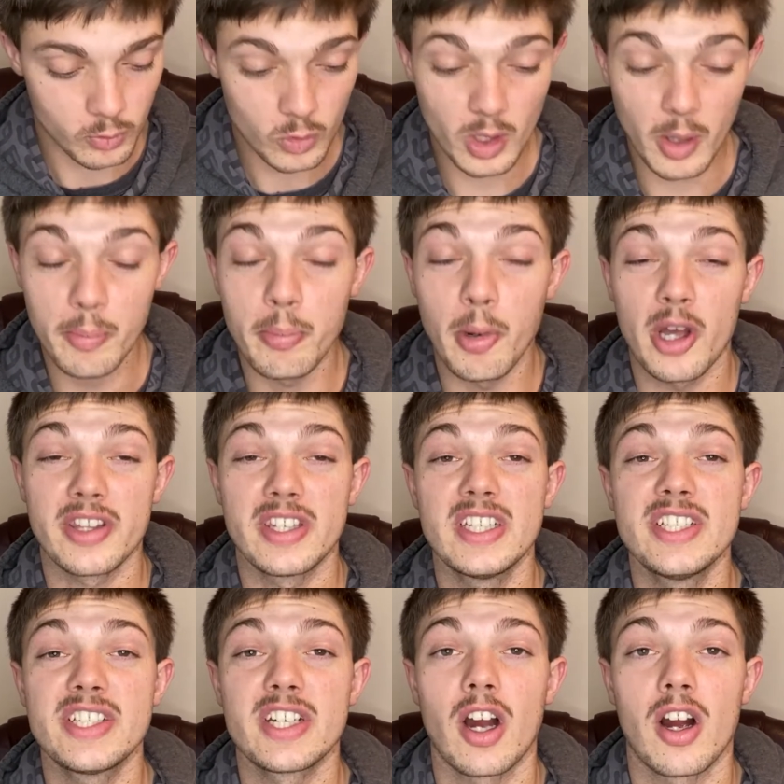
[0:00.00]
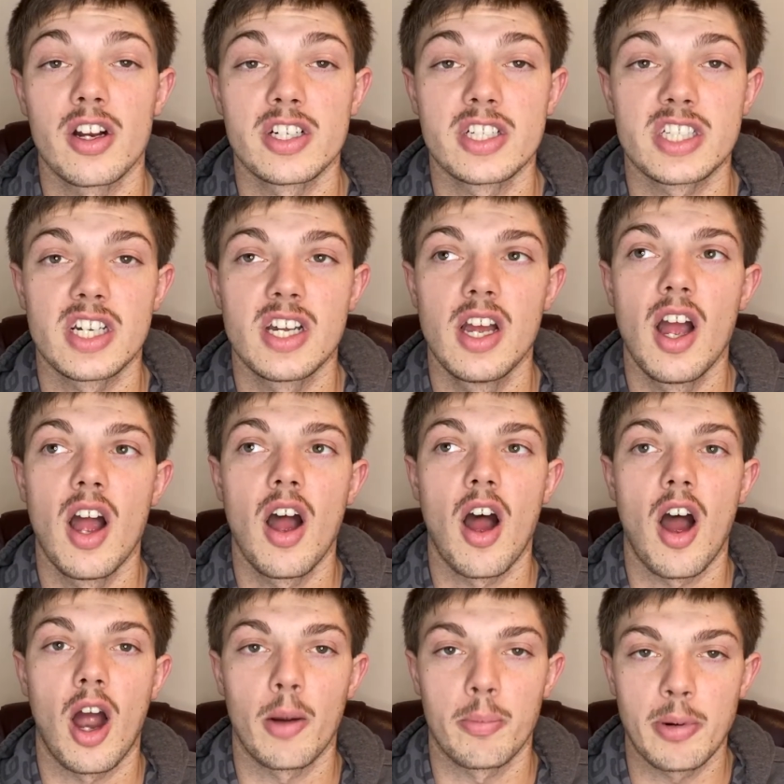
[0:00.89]
but these cards
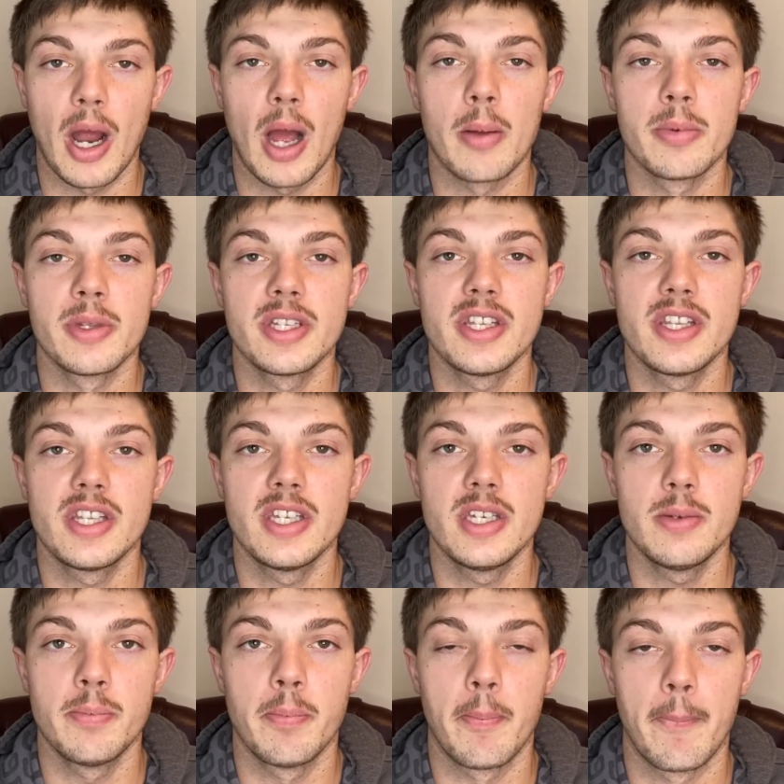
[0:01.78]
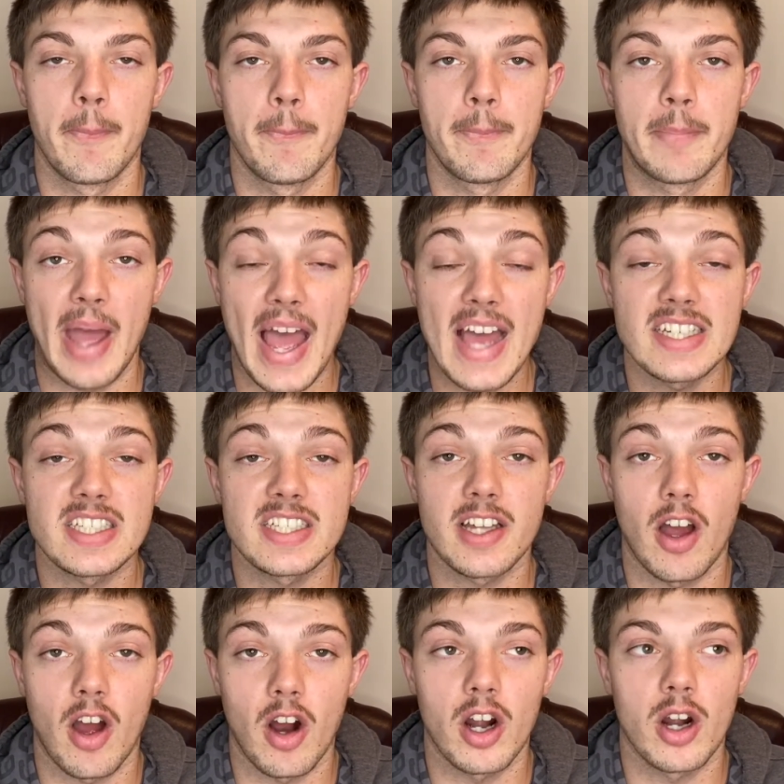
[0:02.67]
are probably the best
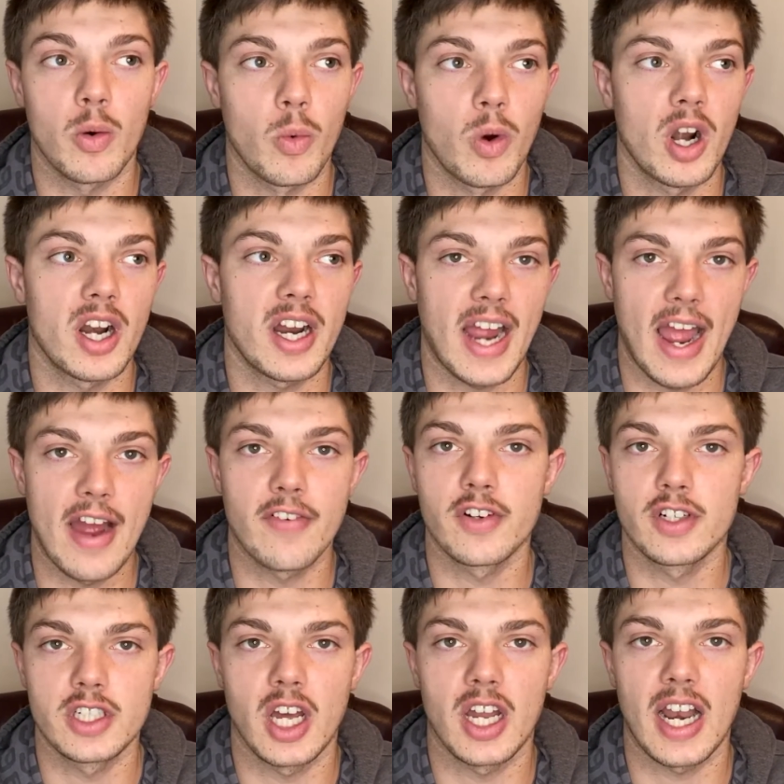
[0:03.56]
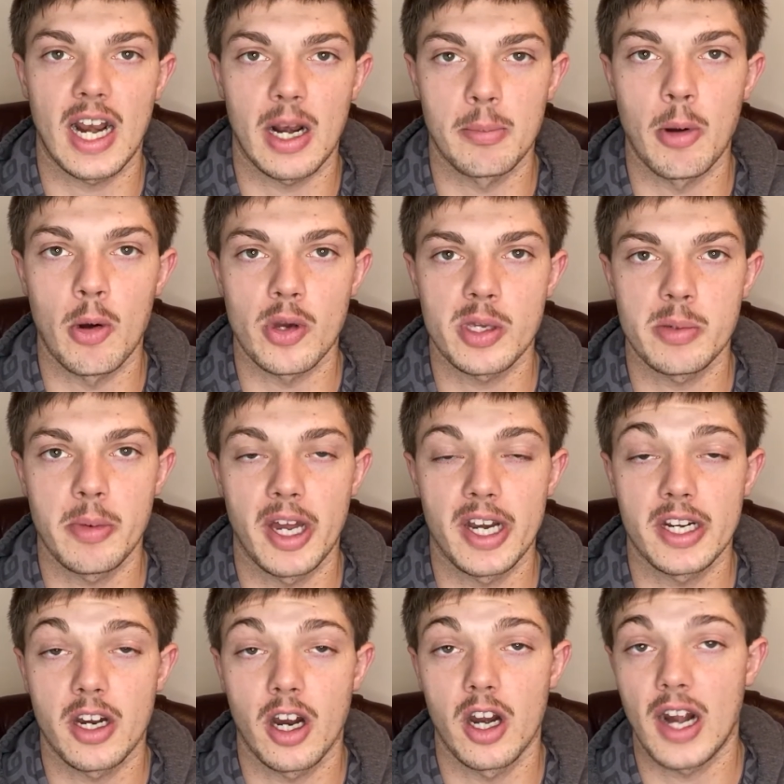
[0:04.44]
artwork ever done on a
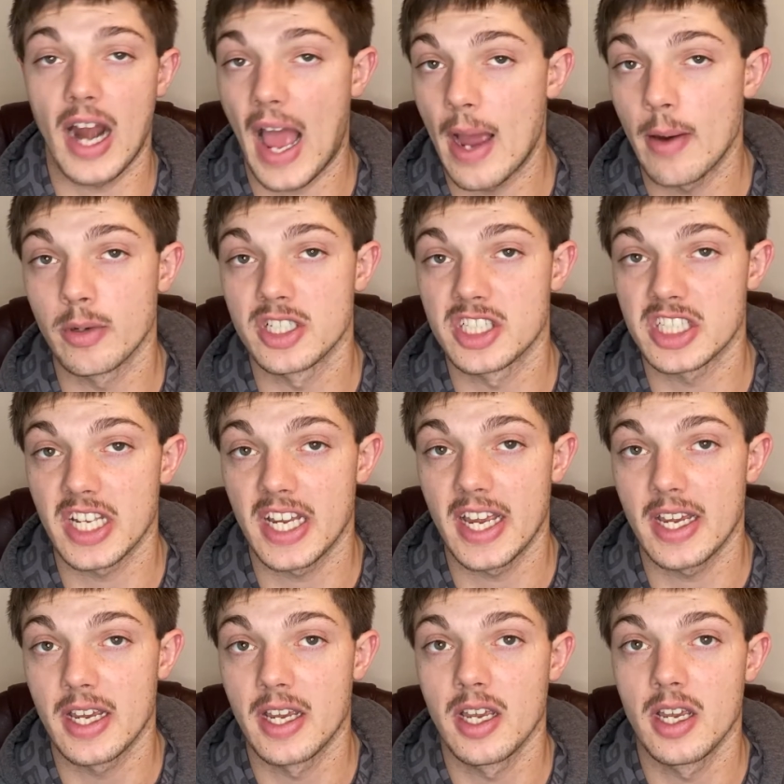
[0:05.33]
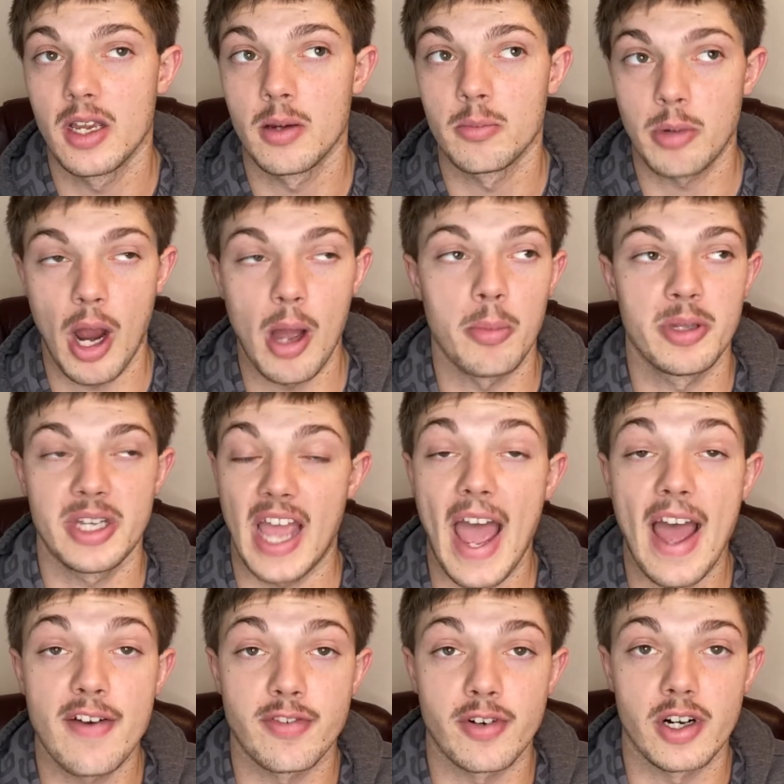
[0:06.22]
Pokemon card, I would say, probably
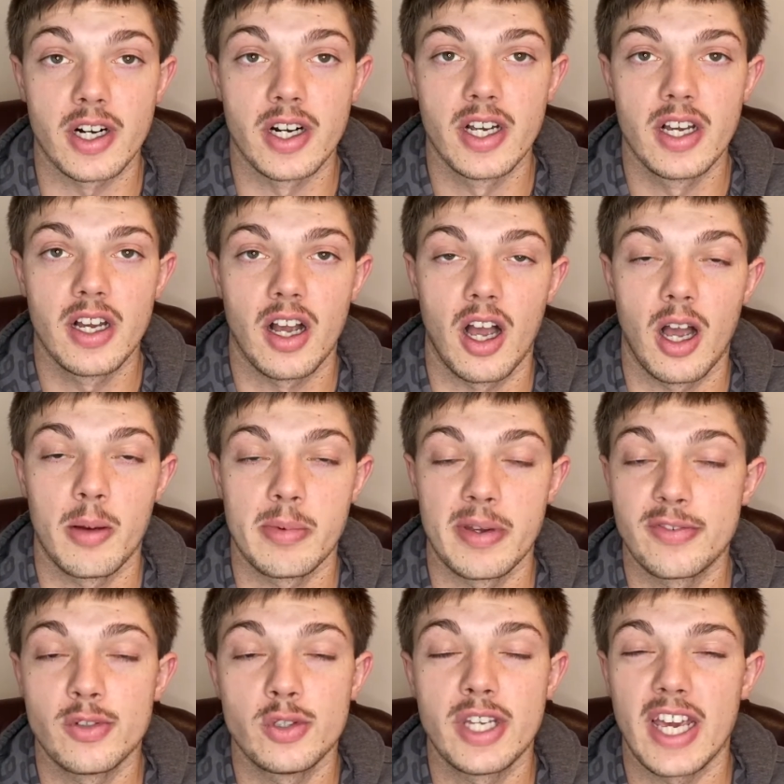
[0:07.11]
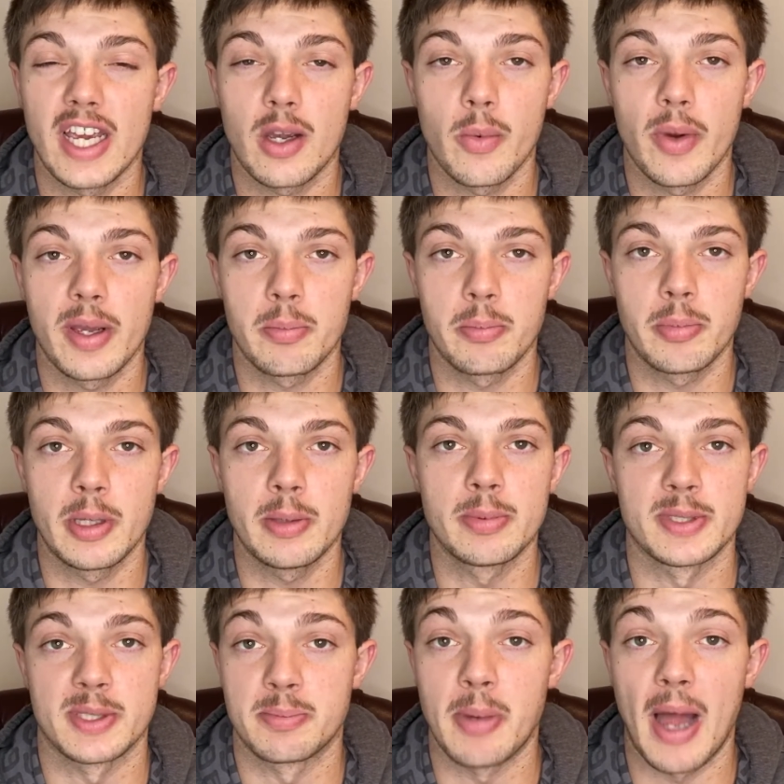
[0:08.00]
ever. If you take away
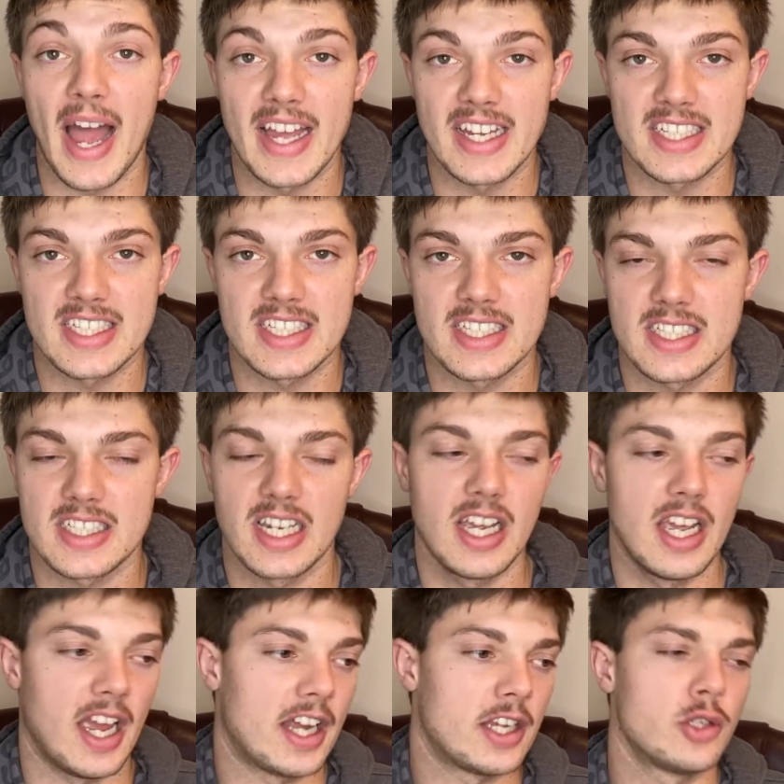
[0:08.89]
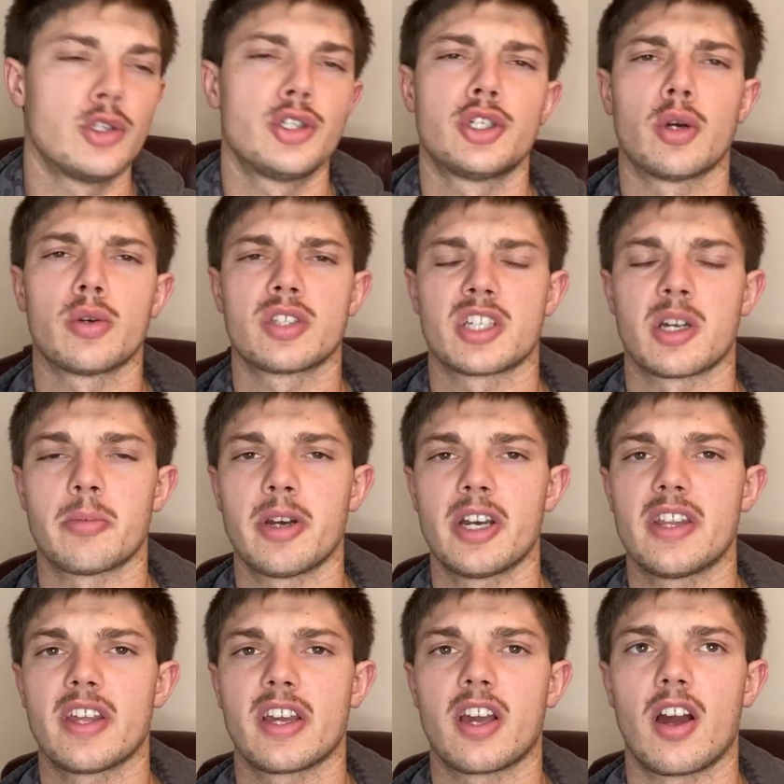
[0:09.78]
people's biases and you showed somebody
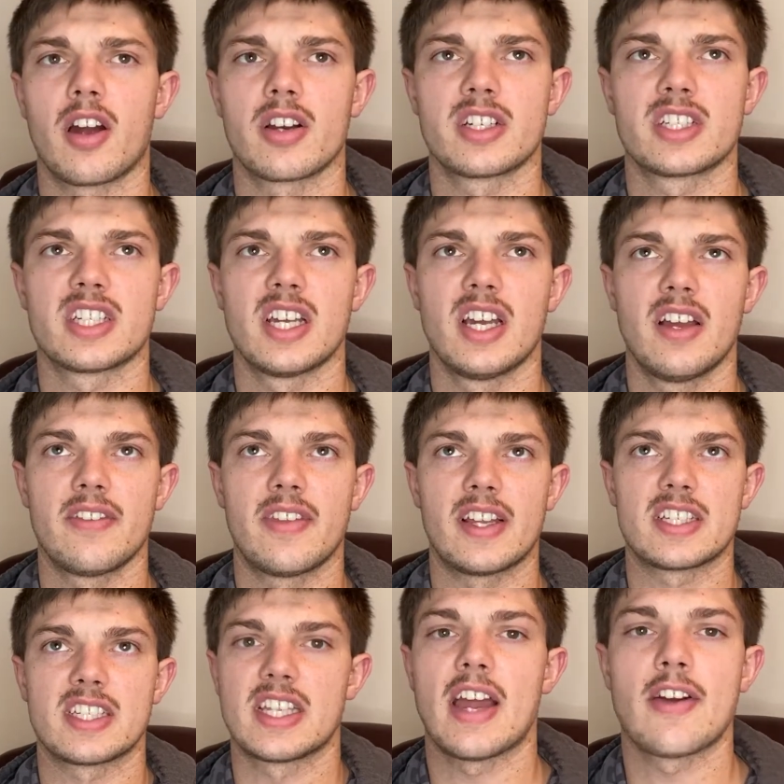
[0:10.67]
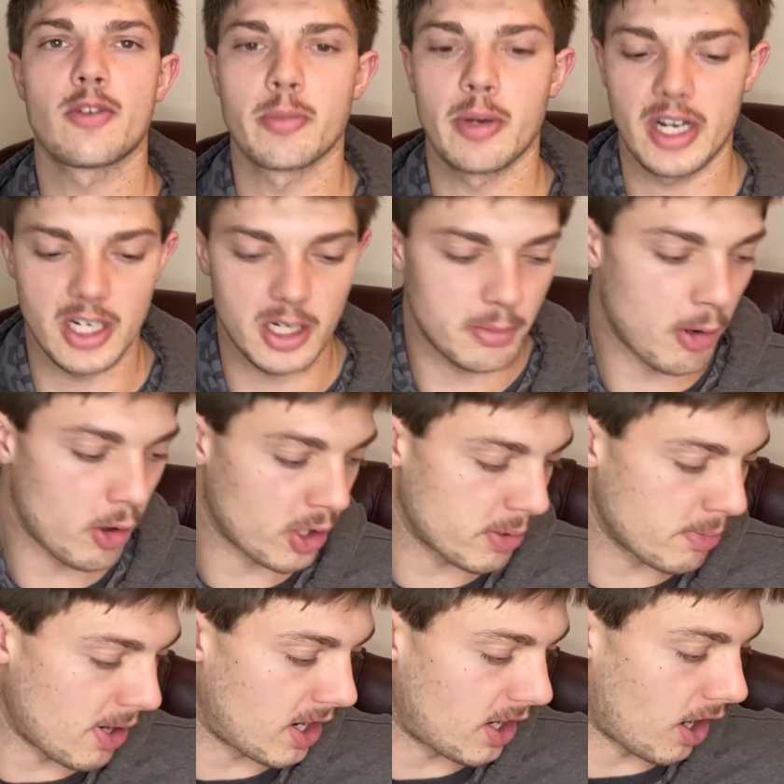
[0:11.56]
the cards that's never been into
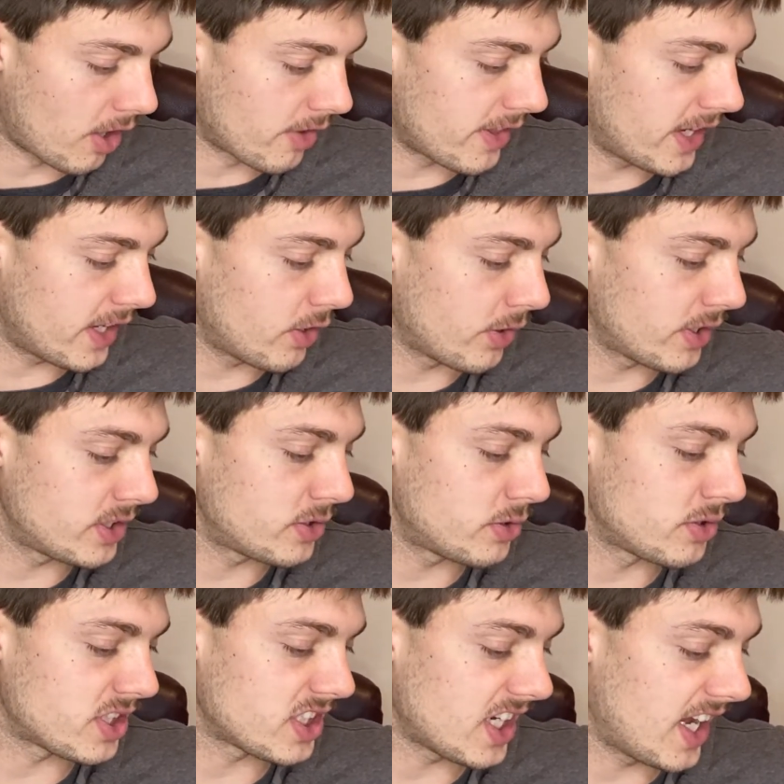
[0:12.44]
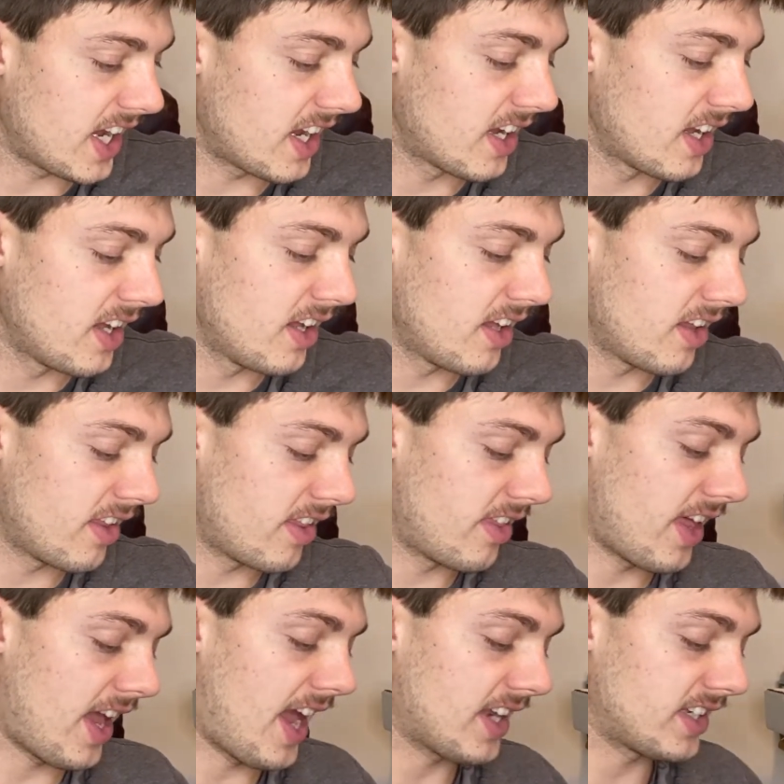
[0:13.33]
Pokemon, are they going to say
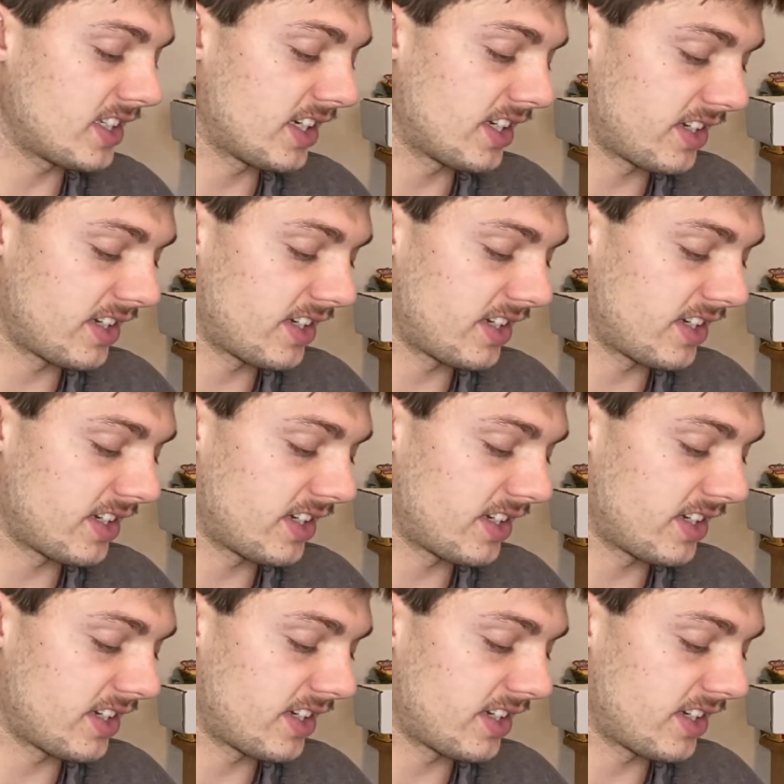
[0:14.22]
that,